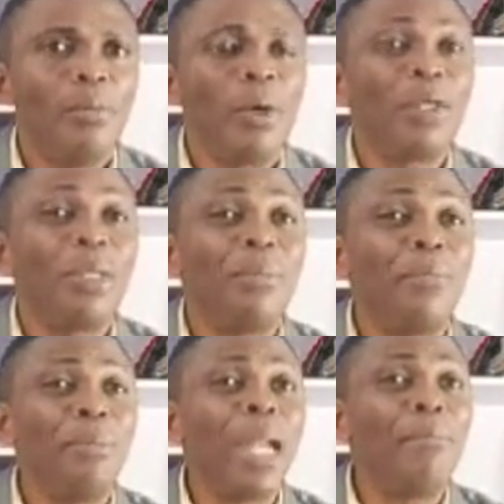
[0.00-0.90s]
but
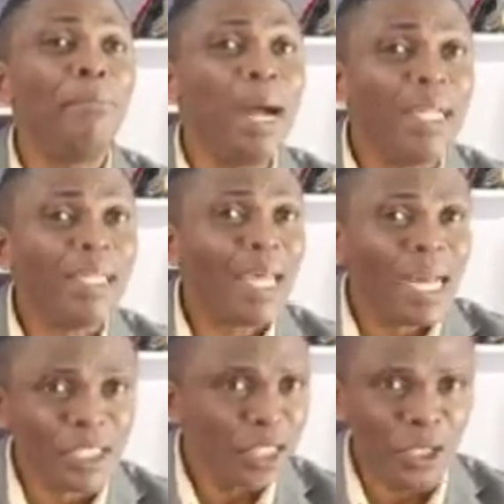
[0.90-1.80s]
by man's
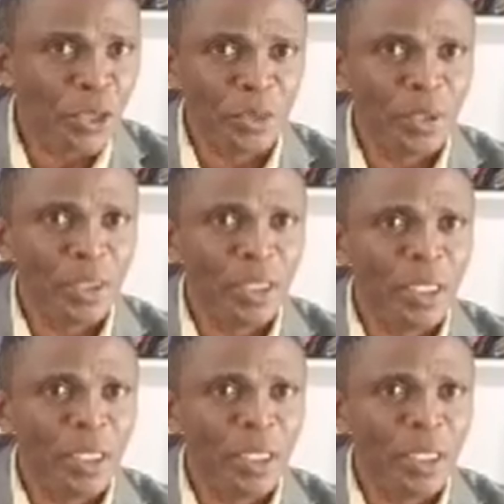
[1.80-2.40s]
attitude,